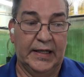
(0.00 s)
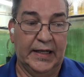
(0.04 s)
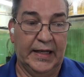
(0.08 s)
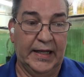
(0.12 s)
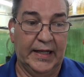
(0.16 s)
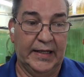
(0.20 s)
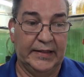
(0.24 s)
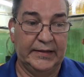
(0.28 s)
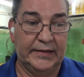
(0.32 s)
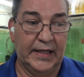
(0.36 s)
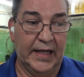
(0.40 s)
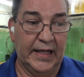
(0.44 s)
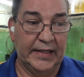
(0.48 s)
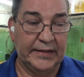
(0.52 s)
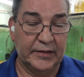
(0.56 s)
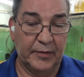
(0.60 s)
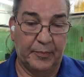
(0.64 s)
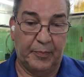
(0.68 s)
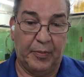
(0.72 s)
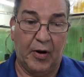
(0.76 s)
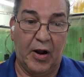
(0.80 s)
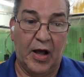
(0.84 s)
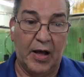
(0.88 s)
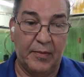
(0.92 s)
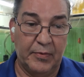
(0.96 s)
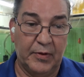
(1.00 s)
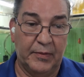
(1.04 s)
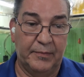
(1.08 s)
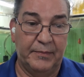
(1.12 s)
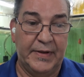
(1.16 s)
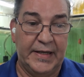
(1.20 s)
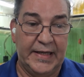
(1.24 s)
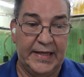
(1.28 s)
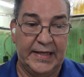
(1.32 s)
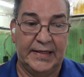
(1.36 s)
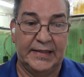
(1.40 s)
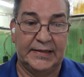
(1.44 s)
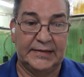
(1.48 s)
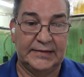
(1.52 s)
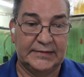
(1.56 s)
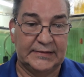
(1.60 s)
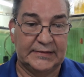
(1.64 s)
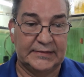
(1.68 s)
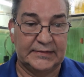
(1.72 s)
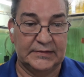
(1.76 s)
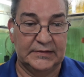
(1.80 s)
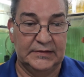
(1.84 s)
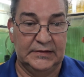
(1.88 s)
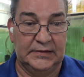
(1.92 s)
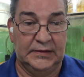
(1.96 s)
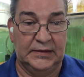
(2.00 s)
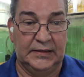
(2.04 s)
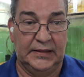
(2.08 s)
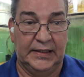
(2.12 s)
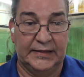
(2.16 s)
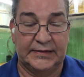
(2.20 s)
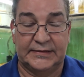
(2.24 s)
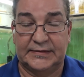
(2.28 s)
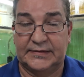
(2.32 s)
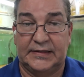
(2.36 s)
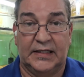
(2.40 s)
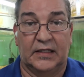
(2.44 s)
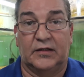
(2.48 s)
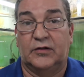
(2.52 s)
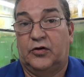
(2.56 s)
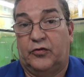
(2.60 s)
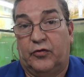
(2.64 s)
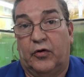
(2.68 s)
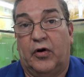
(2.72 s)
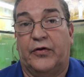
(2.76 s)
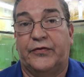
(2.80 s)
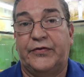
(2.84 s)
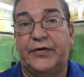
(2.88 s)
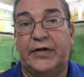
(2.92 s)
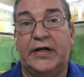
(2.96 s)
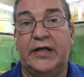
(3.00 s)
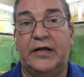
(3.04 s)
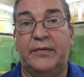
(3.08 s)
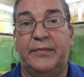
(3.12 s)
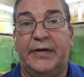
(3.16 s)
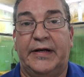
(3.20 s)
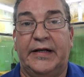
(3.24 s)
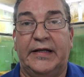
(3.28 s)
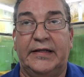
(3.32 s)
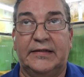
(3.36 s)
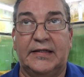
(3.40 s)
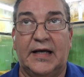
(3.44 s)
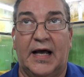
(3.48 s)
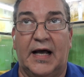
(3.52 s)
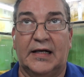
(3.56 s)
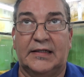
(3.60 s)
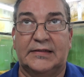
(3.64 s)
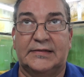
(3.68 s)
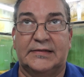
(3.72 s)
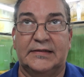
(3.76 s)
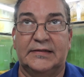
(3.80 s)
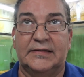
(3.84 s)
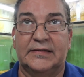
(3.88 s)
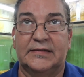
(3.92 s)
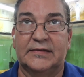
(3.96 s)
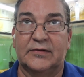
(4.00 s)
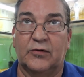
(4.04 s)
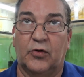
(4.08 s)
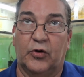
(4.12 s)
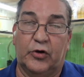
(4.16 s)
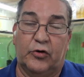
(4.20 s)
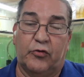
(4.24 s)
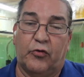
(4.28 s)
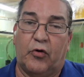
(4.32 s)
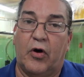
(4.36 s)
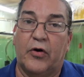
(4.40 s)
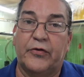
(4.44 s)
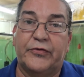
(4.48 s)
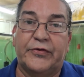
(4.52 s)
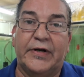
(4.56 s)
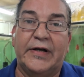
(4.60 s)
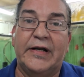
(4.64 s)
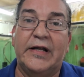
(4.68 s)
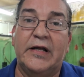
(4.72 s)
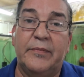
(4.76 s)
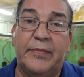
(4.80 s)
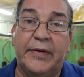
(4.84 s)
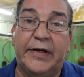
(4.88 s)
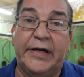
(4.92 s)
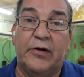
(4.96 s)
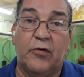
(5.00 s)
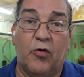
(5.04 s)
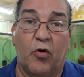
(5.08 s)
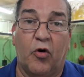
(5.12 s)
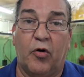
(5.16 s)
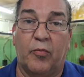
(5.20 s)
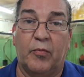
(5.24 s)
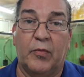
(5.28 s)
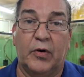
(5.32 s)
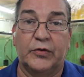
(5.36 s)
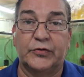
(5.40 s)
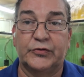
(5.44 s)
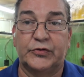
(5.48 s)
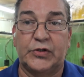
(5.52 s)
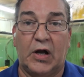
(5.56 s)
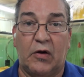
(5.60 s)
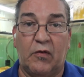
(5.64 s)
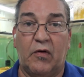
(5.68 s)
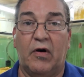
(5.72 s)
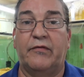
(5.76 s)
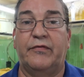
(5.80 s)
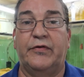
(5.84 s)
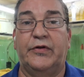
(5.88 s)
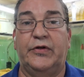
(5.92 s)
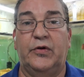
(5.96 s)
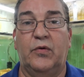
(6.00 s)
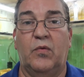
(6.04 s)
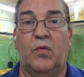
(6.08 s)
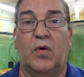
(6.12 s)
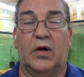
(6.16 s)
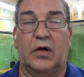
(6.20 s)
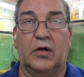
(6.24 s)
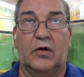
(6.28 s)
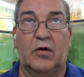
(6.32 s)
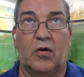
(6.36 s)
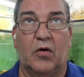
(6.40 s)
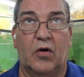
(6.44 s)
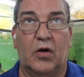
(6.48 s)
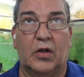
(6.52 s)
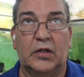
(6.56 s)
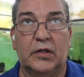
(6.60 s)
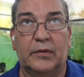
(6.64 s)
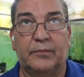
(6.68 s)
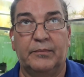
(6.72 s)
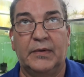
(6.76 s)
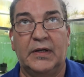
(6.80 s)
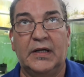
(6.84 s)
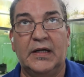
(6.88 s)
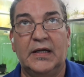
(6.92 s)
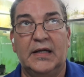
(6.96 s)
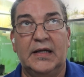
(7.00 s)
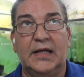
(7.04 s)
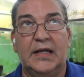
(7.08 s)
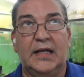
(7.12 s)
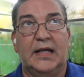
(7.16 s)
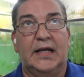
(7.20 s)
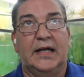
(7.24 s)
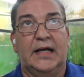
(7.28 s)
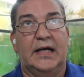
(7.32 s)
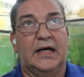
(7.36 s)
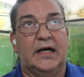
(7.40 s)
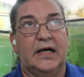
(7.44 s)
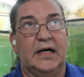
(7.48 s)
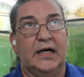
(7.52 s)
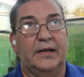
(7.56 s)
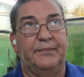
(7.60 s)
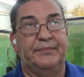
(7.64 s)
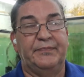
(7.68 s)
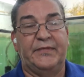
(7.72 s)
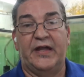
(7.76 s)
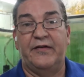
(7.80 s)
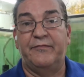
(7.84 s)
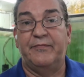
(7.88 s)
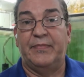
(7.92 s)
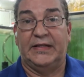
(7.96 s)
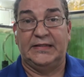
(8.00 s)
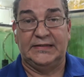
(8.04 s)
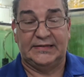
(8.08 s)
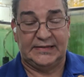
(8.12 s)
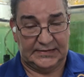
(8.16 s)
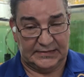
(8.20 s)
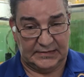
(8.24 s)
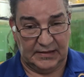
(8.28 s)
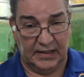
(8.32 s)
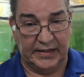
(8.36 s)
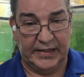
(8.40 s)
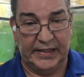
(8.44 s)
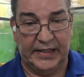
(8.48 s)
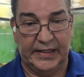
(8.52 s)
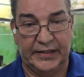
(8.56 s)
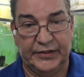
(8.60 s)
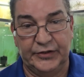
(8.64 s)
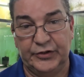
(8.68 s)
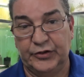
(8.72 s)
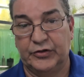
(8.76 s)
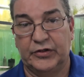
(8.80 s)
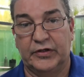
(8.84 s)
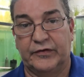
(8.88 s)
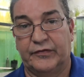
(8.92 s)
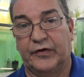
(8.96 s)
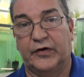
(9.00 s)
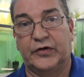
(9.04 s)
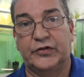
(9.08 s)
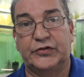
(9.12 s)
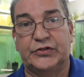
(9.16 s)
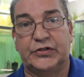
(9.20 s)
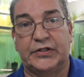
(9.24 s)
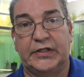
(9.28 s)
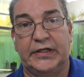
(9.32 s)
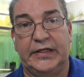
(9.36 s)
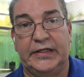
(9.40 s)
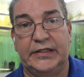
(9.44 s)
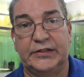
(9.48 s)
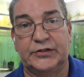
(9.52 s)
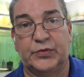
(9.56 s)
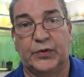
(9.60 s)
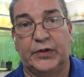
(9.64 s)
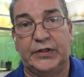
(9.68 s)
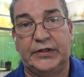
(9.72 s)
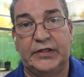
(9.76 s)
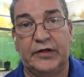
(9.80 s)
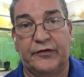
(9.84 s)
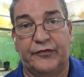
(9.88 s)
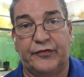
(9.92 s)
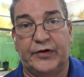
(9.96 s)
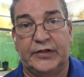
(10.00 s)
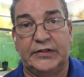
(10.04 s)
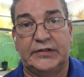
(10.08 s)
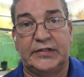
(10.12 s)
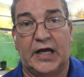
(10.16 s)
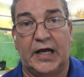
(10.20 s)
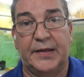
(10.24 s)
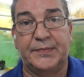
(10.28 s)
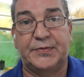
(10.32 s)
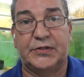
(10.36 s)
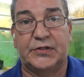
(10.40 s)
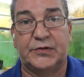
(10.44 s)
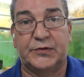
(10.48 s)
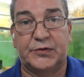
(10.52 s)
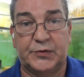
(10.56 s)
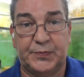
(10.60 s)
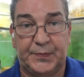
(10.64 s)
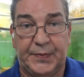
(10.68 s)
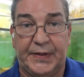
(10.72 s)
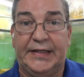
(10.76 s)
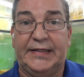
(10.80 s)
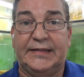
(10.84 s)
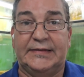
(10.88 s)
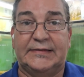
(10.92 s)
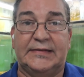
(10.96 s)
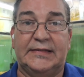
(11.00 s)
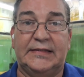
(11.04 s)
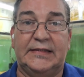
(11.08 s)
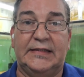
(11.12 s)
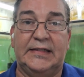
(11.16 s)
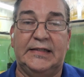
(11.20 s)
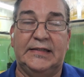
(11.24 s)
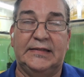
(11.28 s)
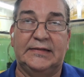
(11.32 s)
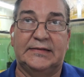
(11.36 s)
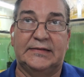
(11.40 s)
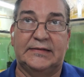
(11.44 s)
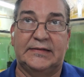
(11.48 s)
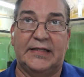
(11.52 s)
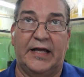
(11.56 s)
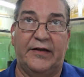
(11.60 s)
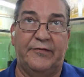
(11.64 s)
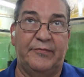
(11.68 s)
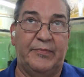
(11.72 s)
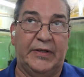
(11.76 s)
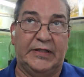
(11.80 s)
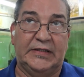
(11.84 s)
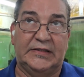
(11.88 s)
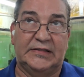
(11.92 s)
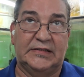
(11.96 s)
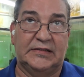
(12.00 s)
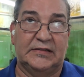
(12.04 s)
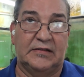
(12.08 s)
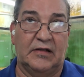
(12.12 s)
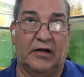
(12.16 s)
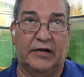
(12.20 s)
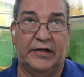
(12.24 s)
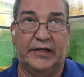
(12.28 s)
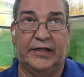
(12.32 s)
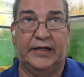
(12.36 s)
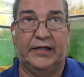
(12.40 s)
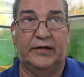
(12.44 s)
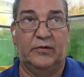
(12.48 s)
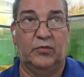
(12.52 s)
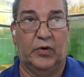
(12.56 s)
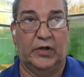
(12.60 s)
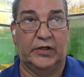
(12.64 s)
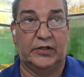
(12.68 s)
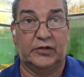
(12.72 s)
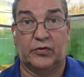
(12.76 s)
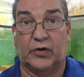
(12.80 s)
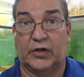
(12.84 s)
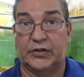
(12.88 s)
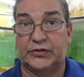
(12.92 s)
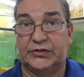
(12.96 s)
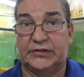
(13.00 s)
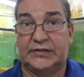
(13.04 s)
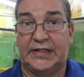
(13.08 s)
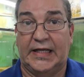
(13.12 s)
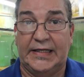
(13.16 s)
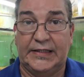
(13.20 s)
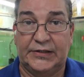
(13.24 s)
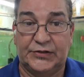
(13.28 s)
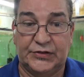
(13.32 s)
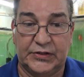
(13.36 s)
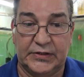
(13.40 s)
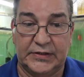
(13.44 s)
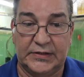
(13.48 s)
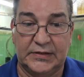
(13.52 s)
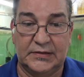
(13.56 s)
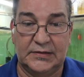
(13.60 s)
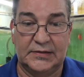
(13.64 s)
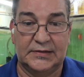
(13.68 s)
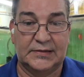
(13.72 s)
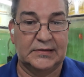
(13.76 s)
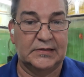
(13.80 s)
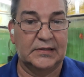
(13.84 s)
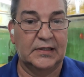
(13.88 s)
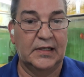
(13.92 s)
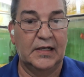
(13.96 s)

And the problem is, it's the growth-inhibiting toxins, or growth-inhibiting hormones, however you want to call them. They've been studied in universities with different types of species. They've been studied with crustaceans.